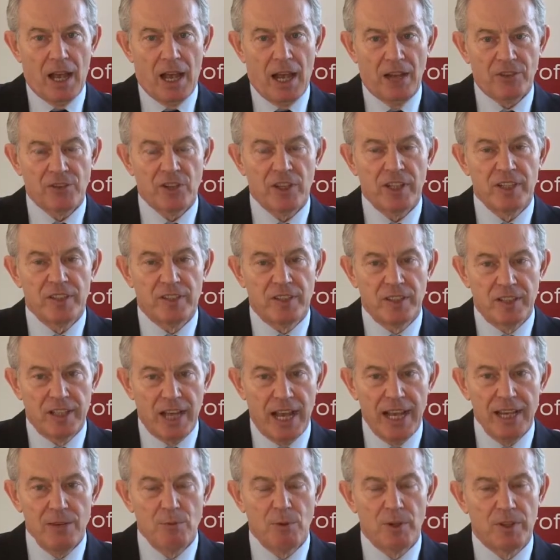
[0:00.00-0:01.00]
actually
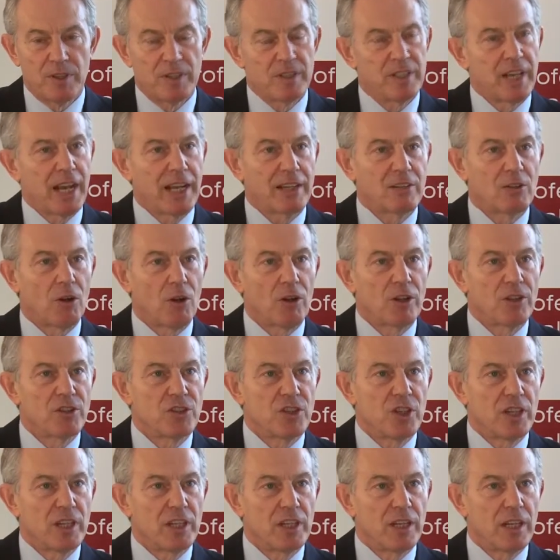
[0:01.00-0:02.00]
today, with the
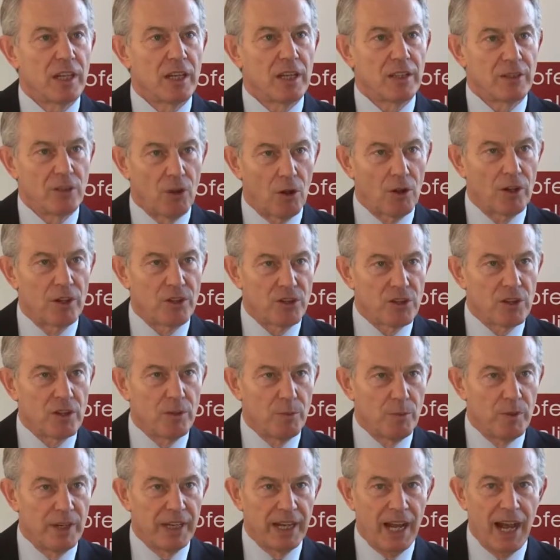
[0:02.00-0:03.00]
technology and knowledge
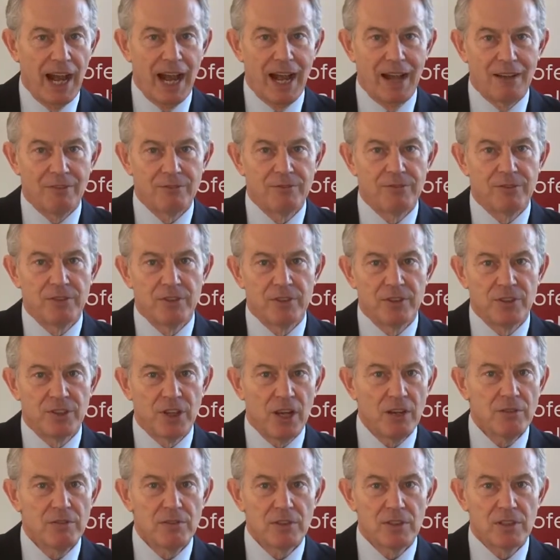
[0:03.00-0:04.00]
that we have,
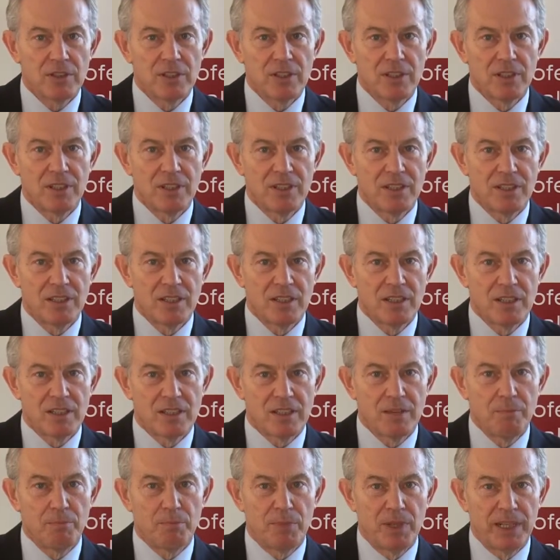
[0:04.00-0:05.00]
don't
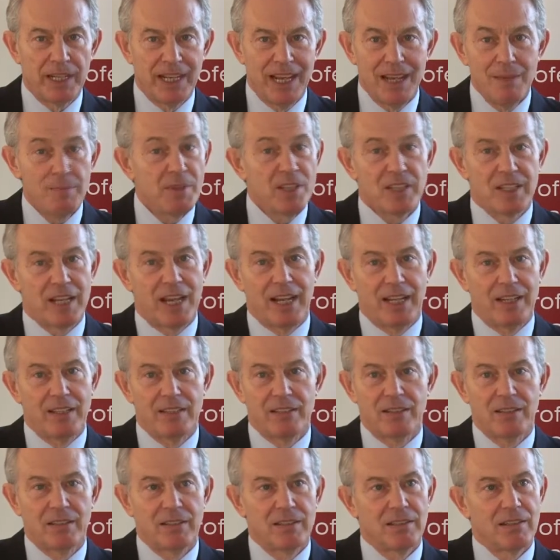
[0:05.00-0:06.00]
simply
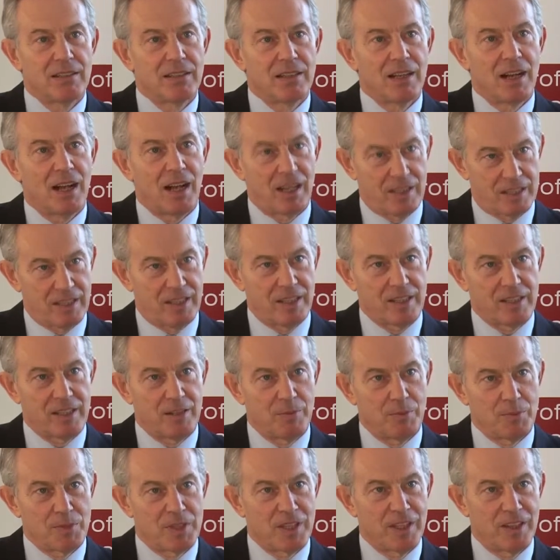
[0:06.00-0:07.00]
imitate our
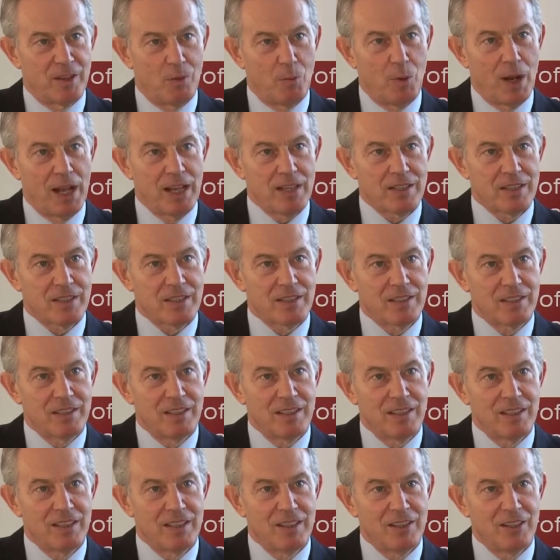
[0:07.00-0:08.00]
systems in the West.
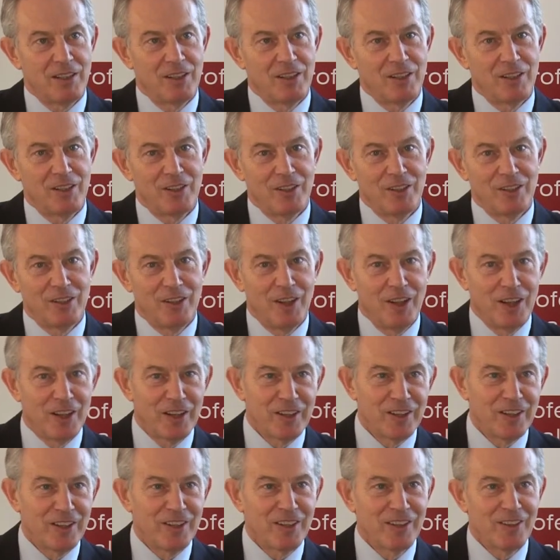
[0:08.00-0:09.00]

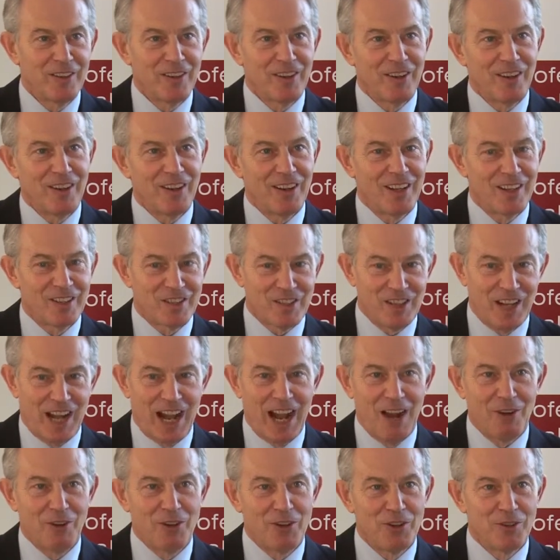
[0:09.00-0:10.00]
Learn as to
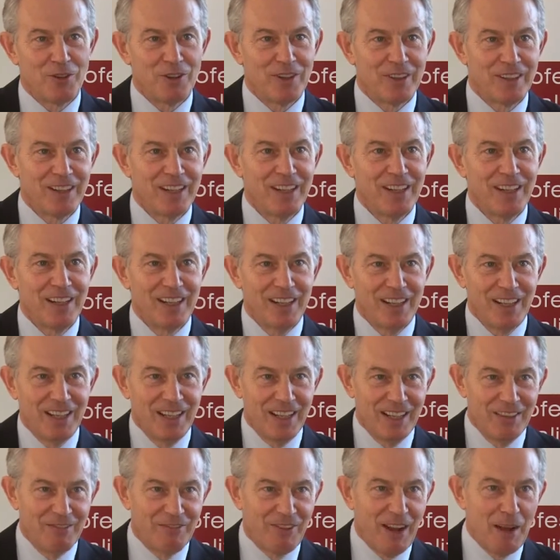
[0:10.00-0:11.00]
how you can,
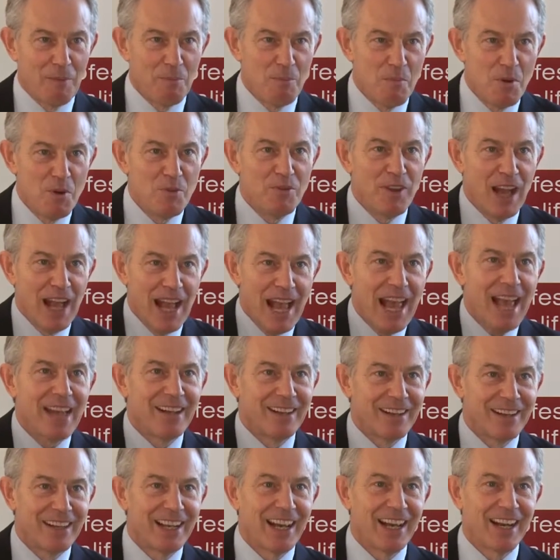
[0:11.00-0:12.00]
in fact, move
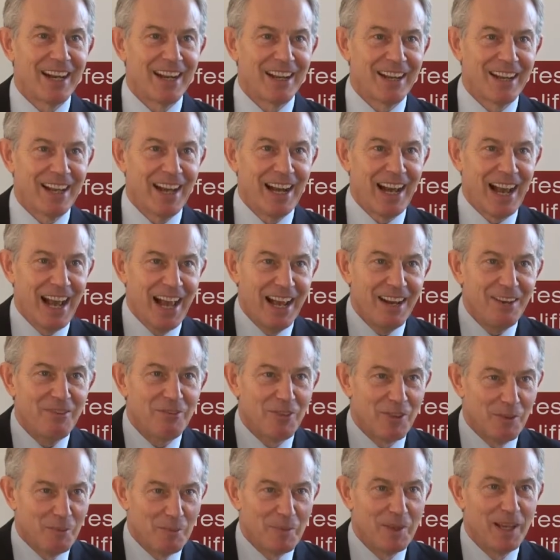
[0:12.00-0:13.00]
ahead and get, get ahead
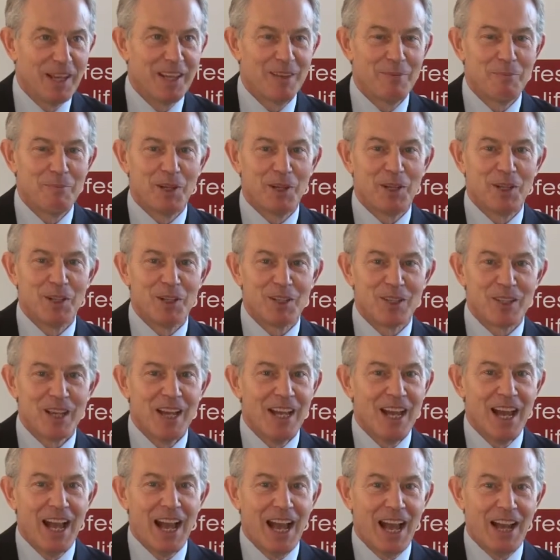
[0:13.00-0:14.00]
of them because
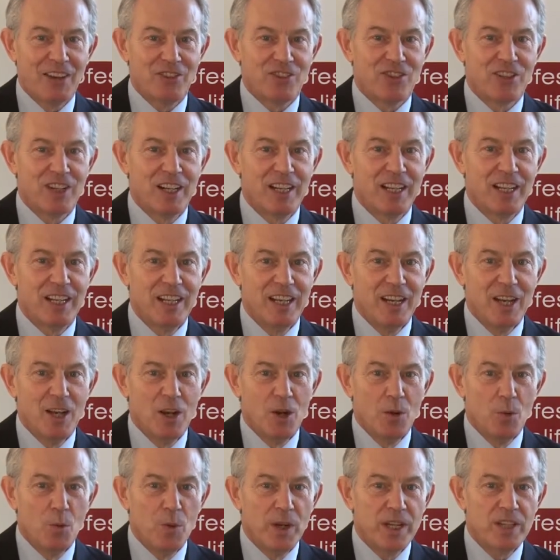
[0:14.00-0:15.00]
mm. actually
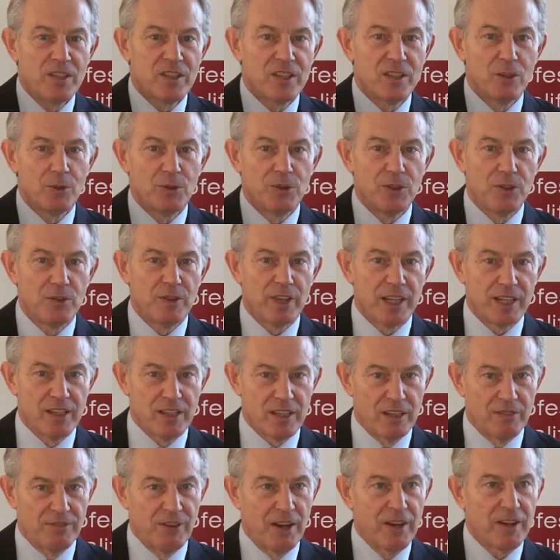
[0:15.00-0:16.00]
we still do
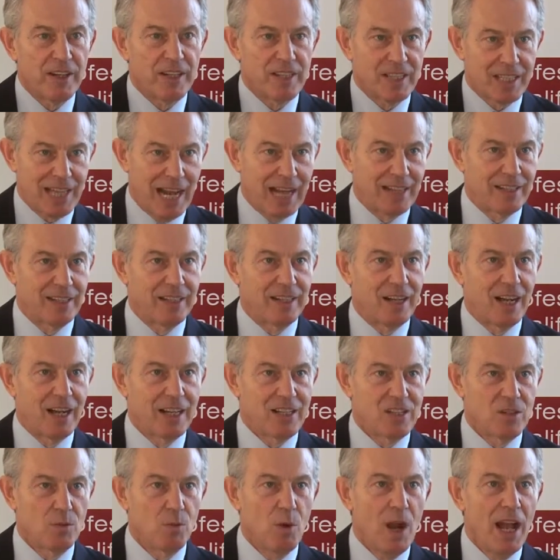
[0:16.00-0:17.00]
things in a very
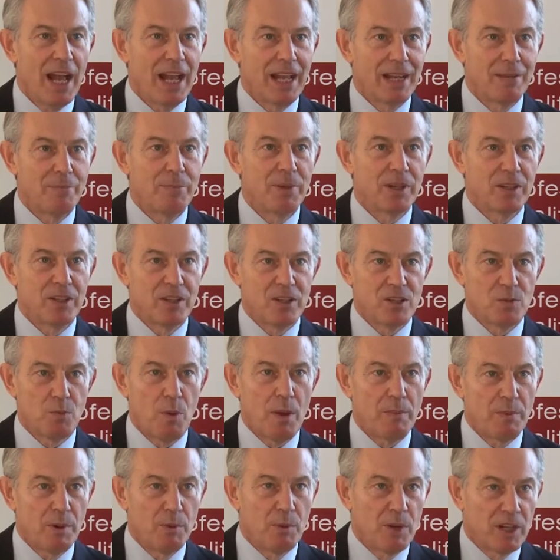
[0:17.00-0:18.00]
standardized way because
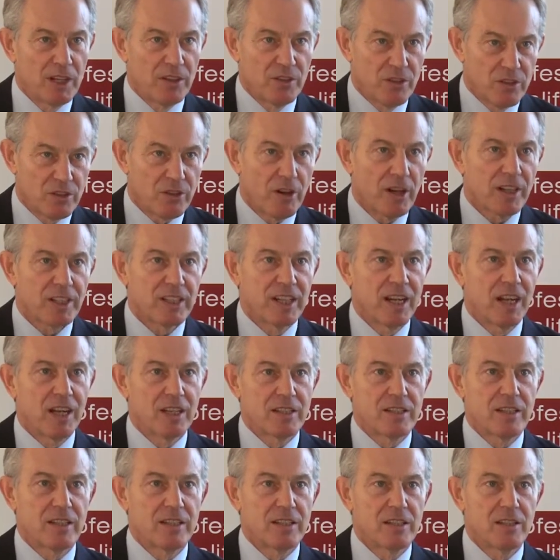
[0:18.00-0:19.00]
when we were constructing
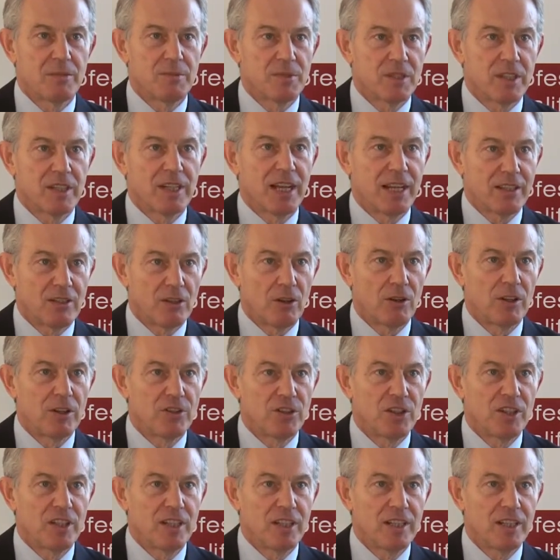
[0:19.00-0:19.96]
our systems, the technology